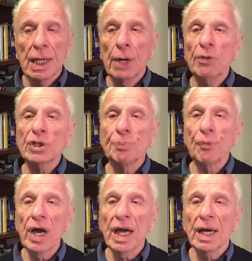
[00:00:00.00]
It will
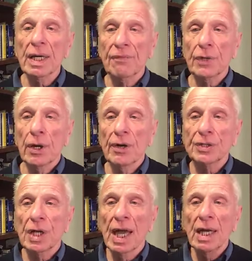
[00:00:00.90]
spread if there
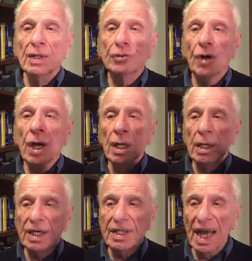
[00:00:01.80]
is a
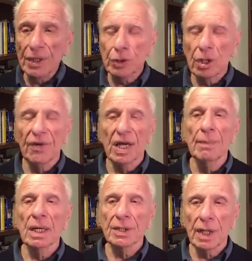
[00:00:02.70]
catastrophe
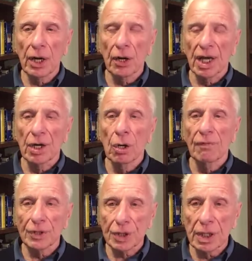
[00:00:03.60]
militarily
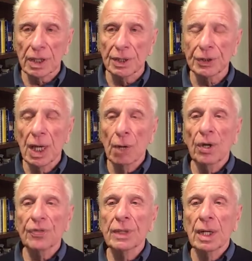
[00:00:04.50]
overseas,
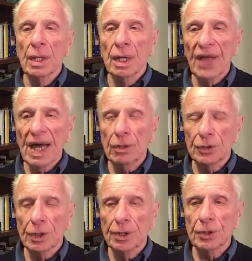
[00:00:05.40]
with
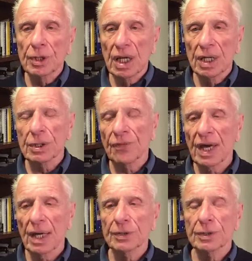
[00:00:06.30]
thousands or tens of
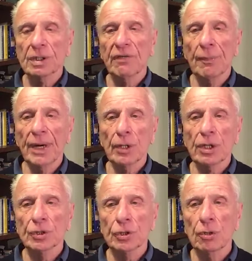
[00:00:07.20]
thousands of
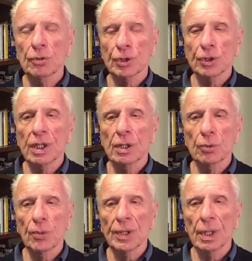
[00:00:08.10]
American soldiers
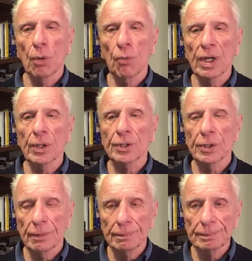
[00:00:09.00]
killed within a week or two.